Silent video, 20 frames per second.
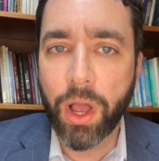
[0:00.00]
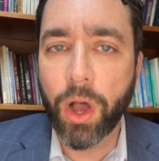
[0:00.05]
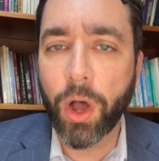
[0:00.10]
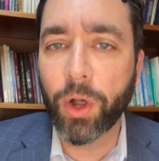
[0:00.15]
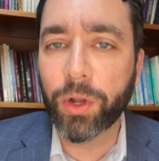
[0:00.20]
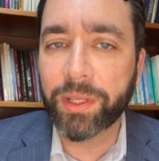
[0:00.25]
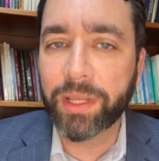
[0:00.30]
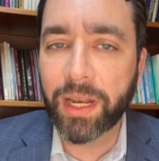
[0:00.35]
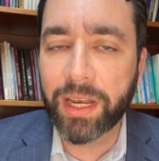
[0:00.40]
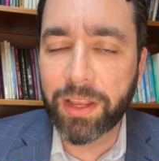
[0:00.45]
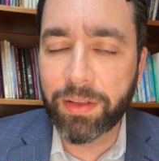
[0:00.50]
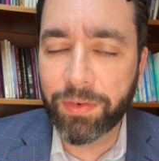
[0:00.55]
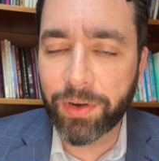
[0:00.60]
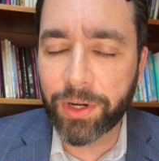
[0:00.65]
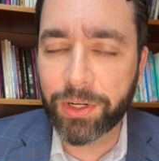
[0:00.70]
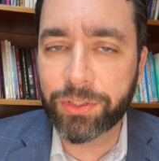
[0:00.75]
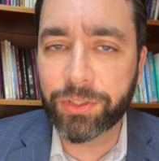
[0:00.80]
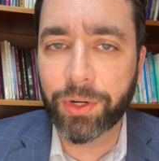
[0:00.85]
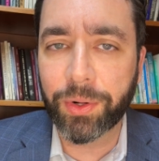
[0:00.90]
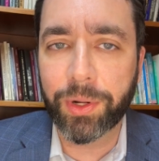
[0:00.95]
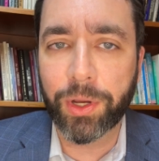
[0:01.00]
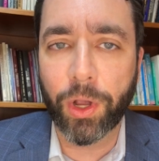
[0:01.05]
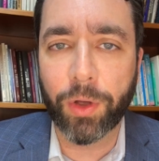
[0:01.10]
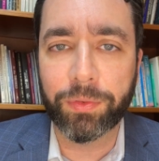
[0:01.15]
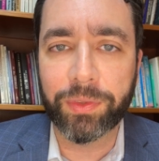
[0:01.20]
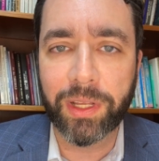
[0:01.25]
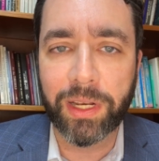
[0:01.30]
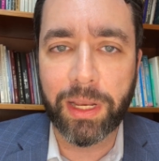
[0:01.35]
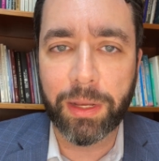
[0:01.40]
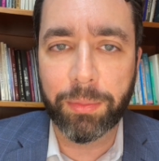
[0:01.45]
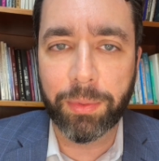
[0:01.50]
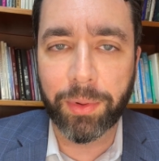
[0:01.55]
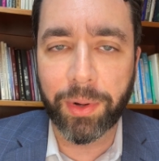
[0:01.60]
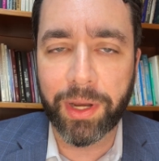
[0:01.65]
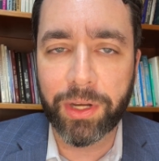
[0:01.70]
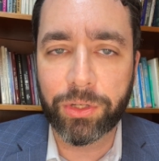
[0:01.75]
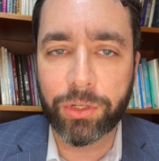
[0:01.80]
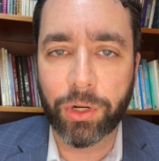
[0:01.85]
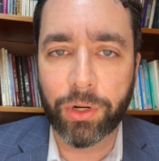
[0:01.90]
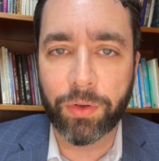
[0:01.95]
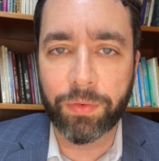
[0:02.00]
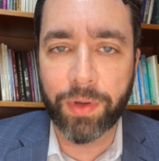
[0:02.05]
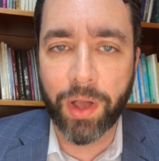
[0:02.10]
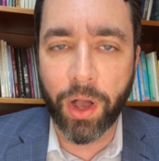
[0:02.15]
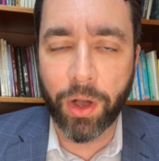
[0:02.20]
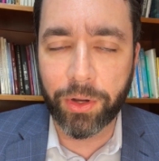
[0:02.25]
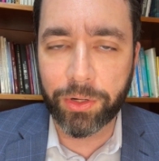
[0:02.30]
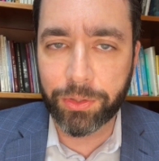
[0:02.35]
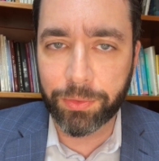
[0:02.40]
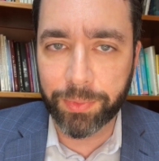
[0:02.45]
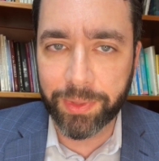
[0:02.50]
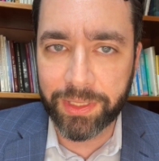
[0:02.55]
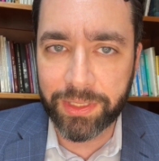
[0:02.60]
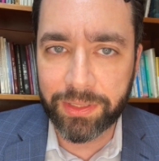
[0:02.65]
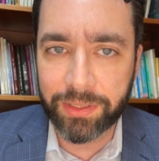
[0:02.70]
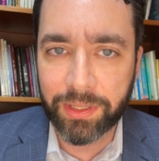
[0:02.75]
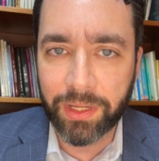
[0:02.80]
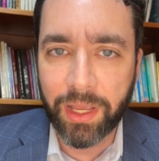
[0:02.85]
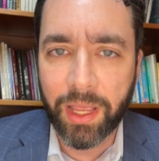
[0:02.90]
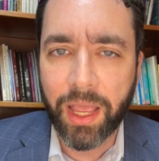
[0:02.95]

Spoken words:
on the anniversary of the liberation of Auschwitz,